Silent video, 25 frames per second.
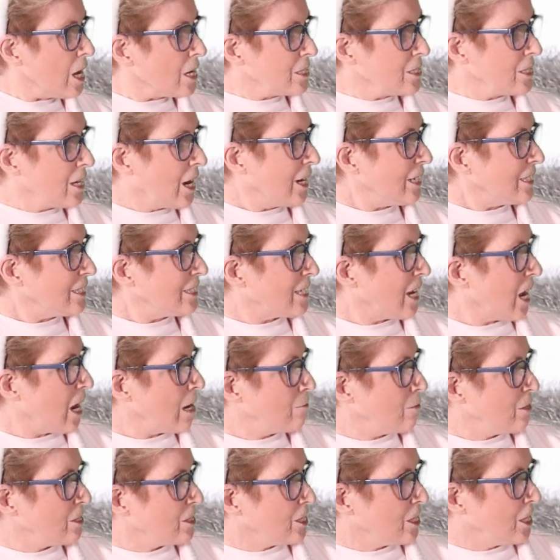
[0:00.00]

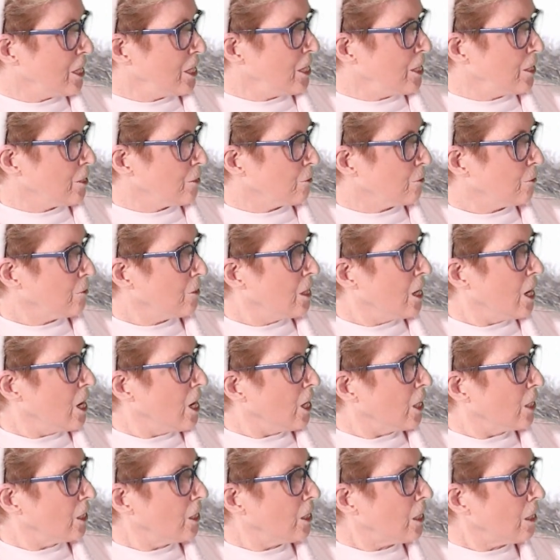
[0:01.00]
Nighttime is here.
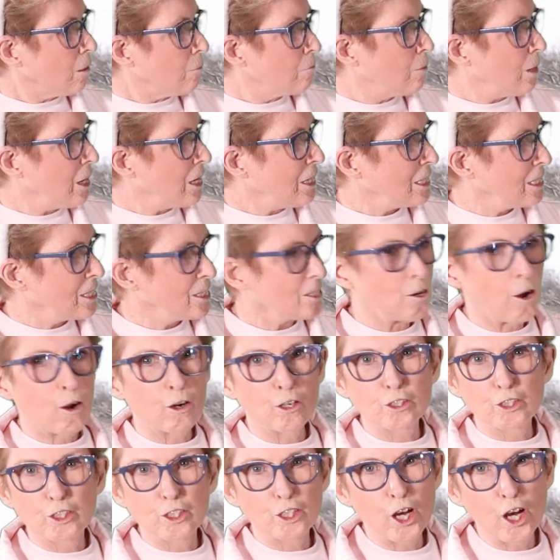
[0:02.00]
Little bunnies
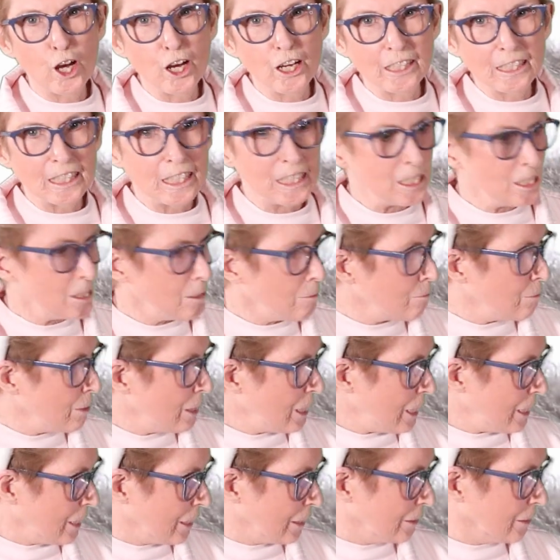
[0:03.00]
are tucked into
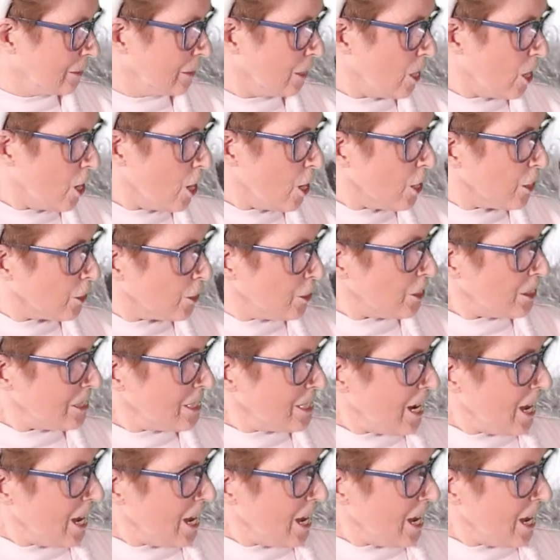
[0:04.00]
bed. Good